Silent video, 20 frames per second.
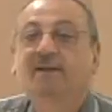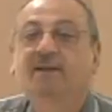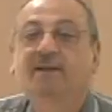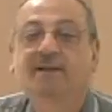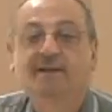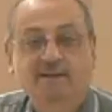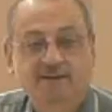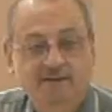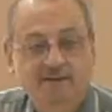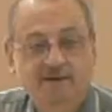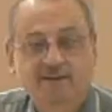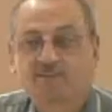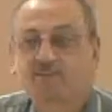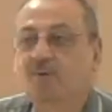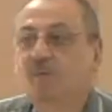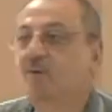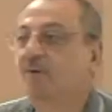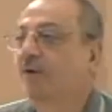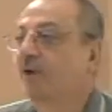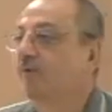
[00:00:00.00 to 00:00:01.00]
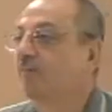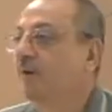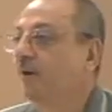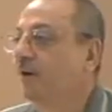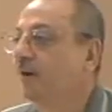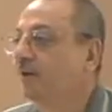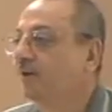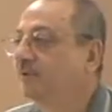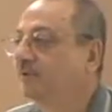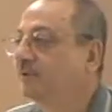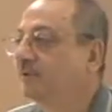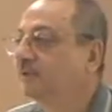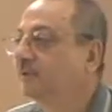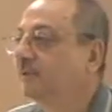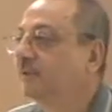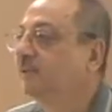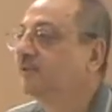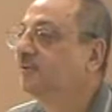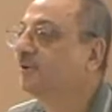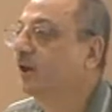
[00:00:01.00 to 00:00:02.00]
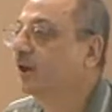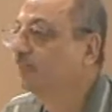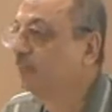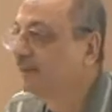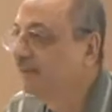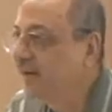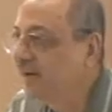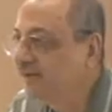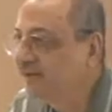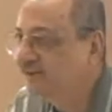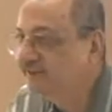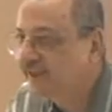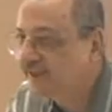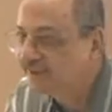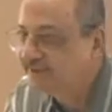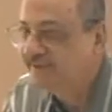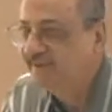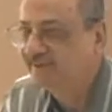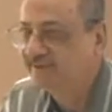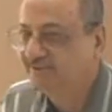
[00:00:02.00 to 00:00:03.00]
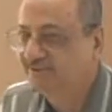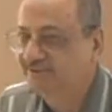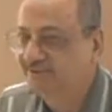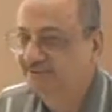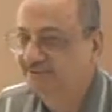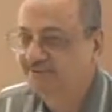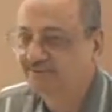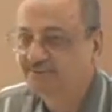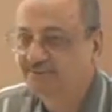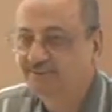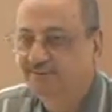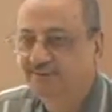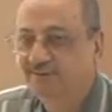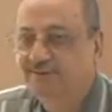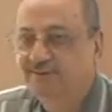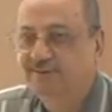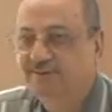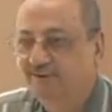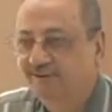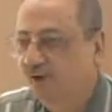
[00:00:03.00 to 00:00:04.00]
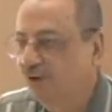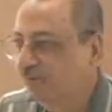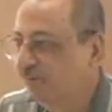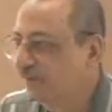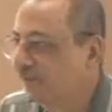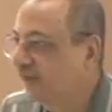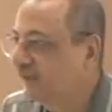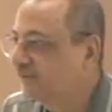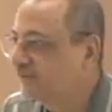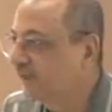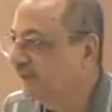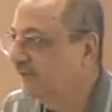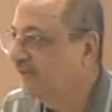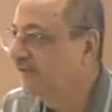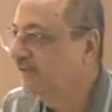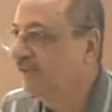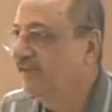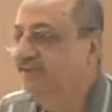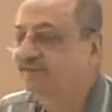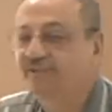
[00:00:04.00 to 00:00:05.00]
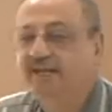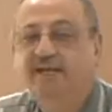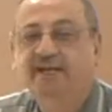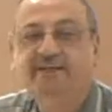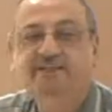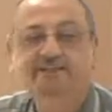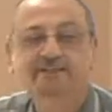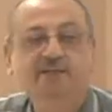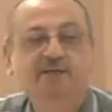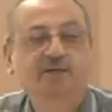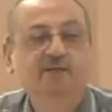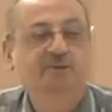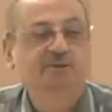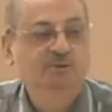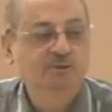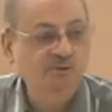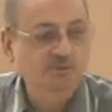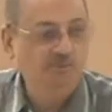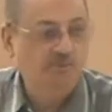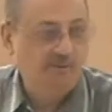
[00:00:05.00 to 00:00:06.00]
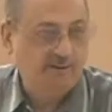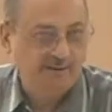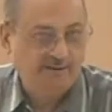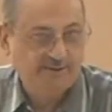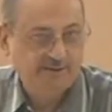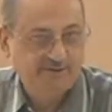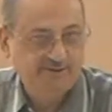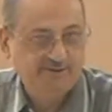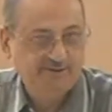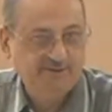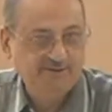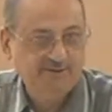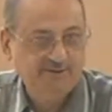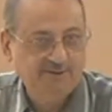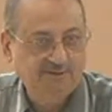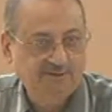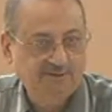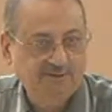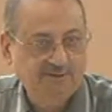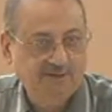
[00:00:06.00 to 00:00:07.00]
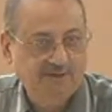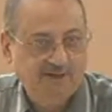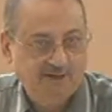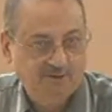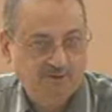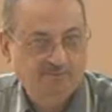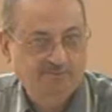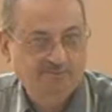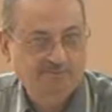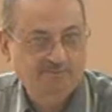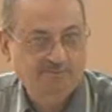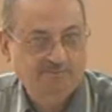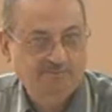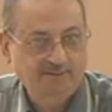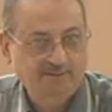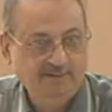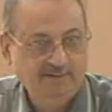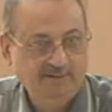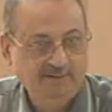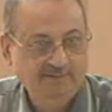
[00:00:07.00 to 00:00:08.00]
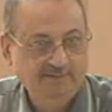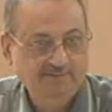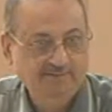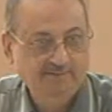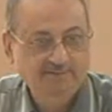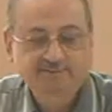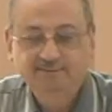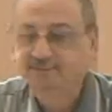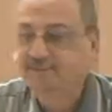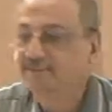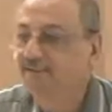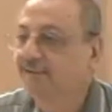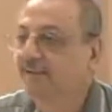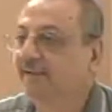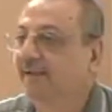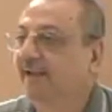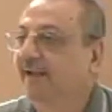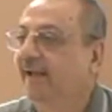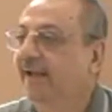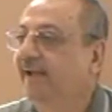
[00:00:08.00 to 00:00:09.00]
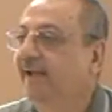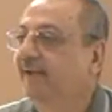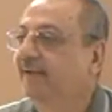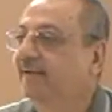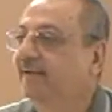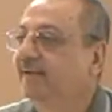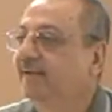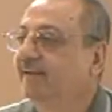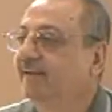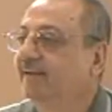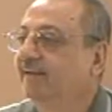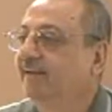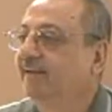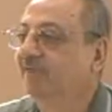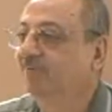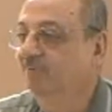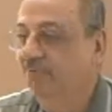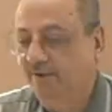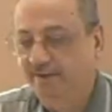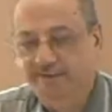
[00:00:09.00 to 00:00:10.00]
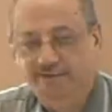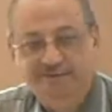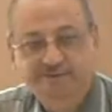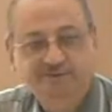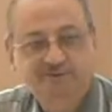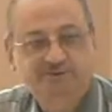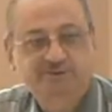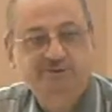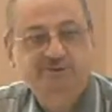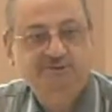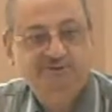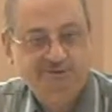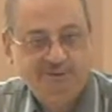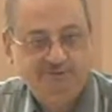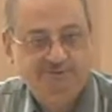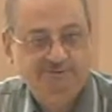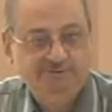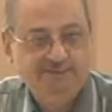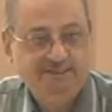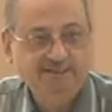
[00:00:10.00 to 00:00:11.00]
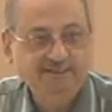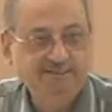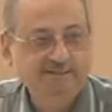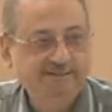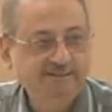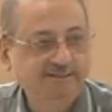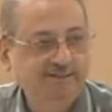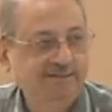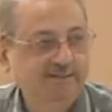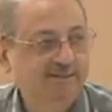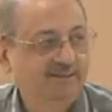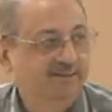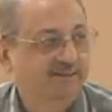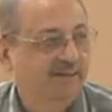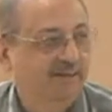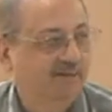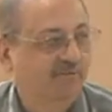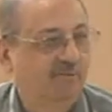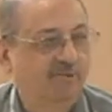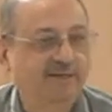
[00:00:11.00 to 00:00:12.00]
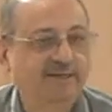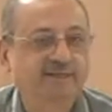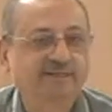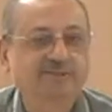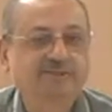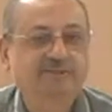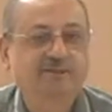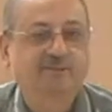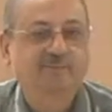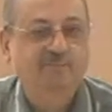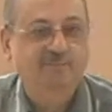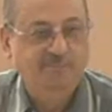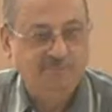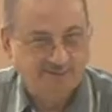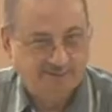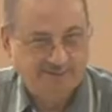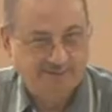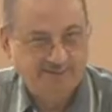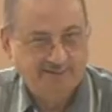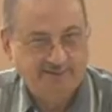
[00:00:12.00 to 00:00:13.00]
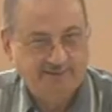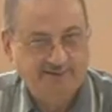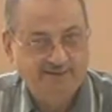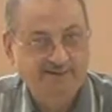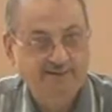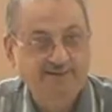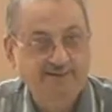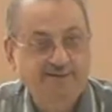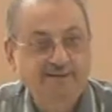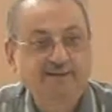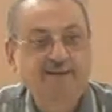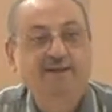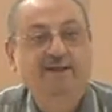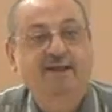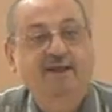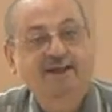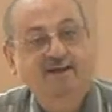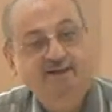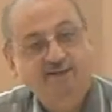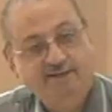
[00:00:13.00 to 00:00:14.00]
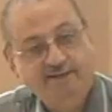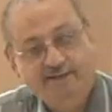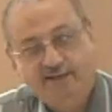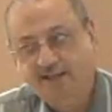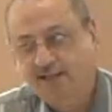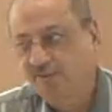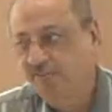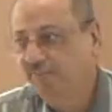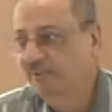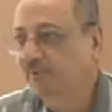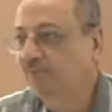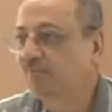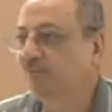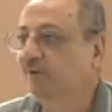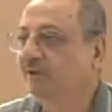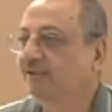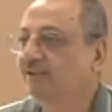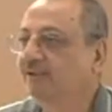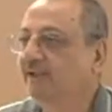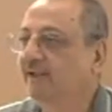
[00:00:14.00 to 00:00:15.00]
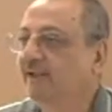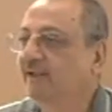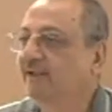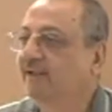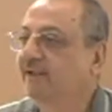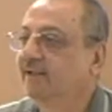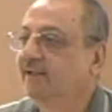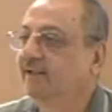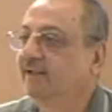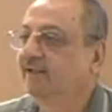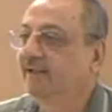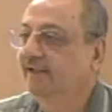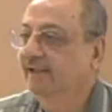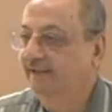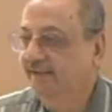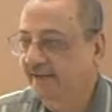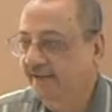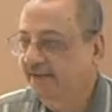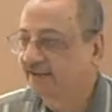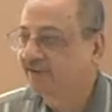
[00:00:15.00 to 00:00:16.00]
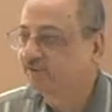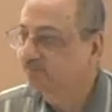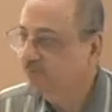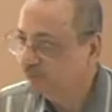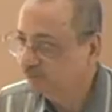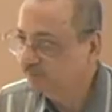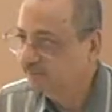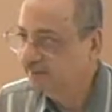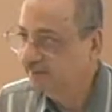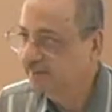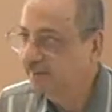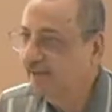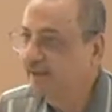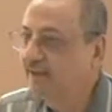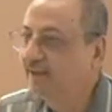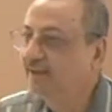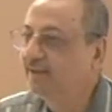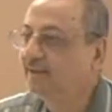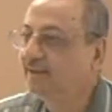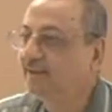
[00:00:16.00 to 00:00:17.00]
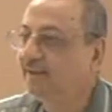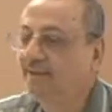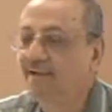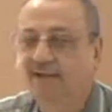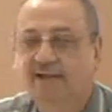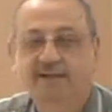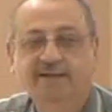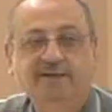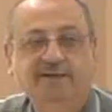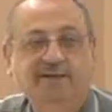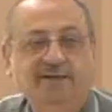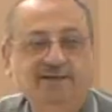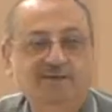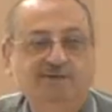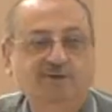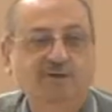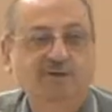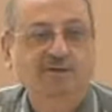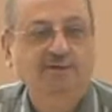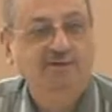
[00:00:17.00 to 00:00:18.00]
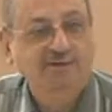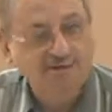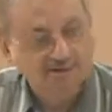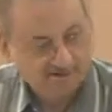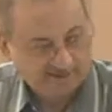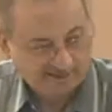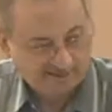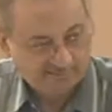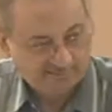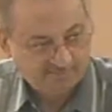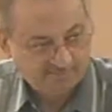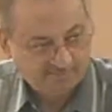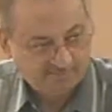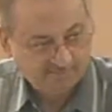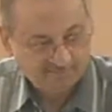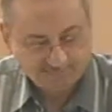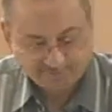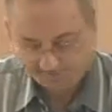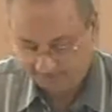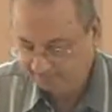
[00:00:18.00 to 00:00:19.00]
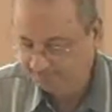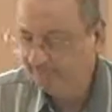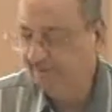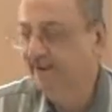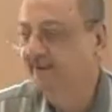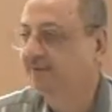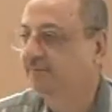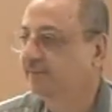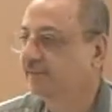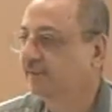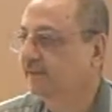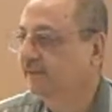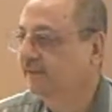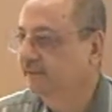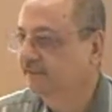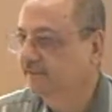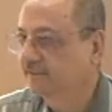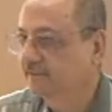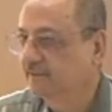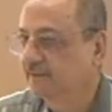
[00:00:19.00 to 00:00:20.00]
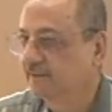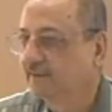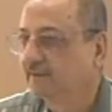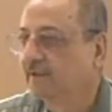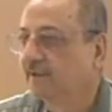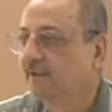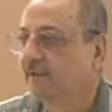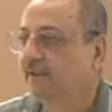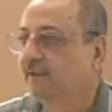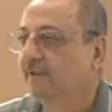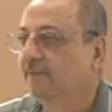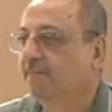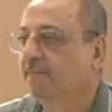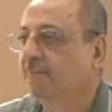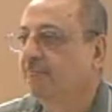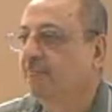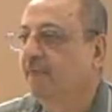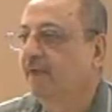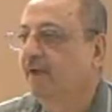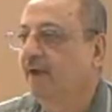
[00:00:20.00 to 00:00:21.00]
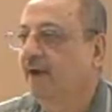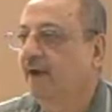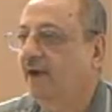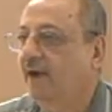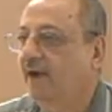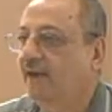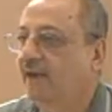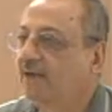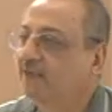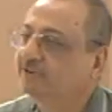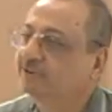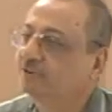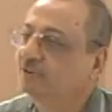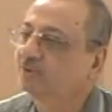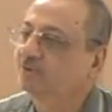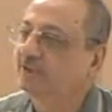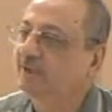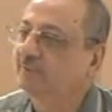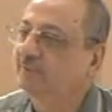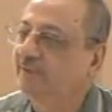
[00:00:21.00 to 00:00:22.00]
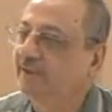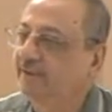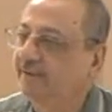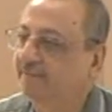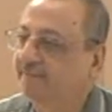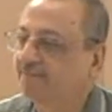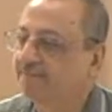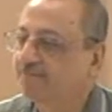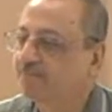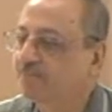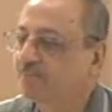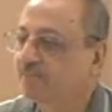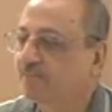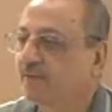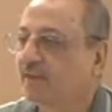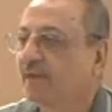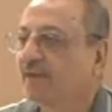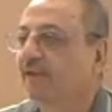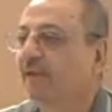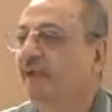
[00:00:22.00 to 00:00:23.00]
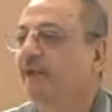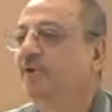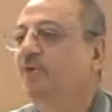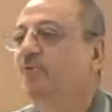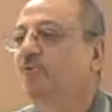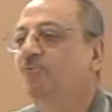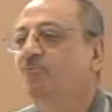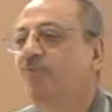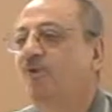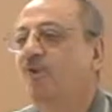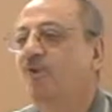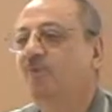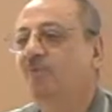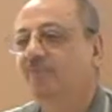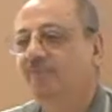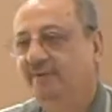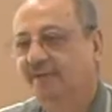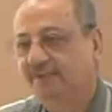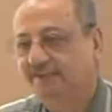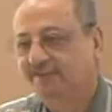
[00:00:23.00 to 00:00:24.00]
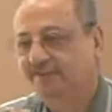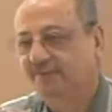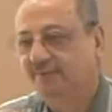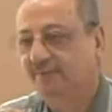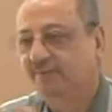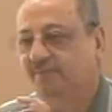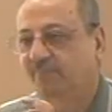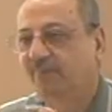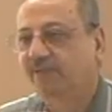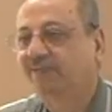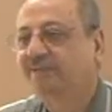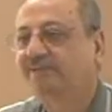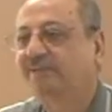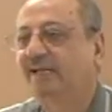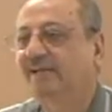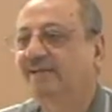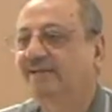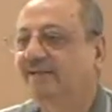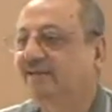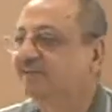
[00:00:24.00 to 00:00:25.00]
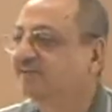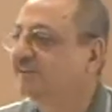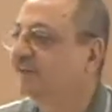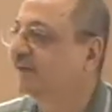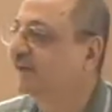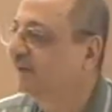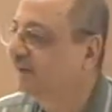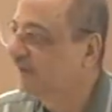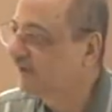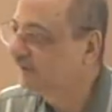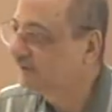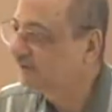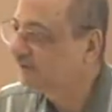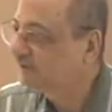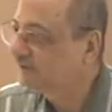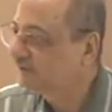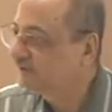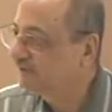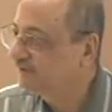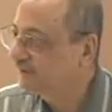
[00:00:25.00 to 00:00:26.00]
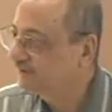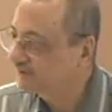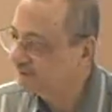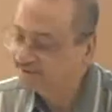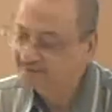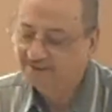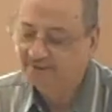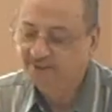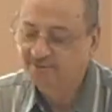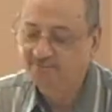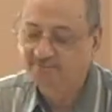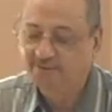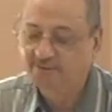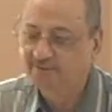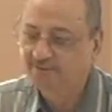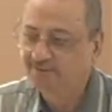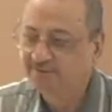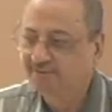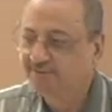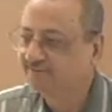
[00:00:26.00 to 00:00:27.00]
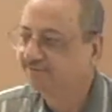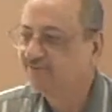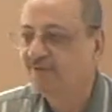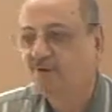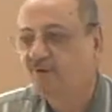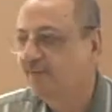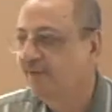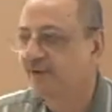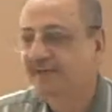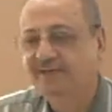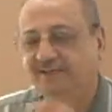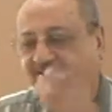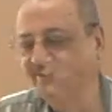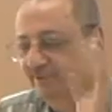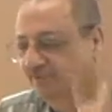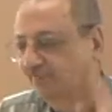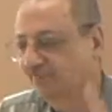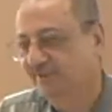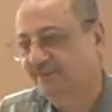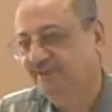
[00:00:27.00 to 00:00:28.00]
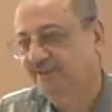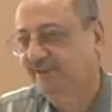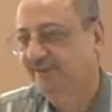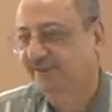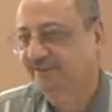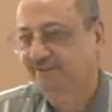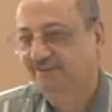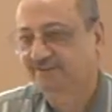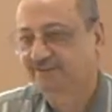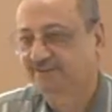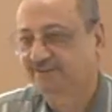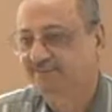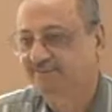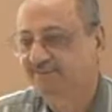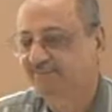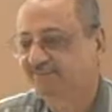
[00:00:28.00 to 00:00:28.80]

learn more about nominal sentence. Nominal sentence has two parts. Are you with me, brother? And one is subject and one is predicate. And in Arabic we'll say it has mubtada and it has got khabar. Fine, brother? I ask you something. Can you form a simple sentence in English, Sister Salma? Form any simple sentence.